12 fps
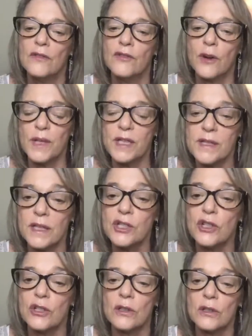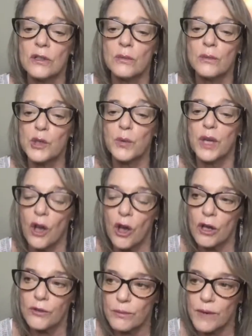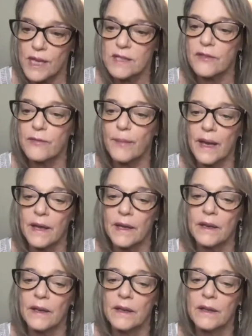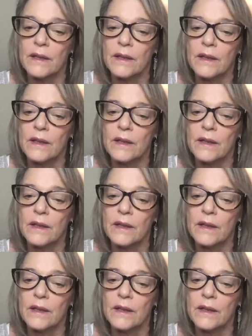From the center, which we call the race of man,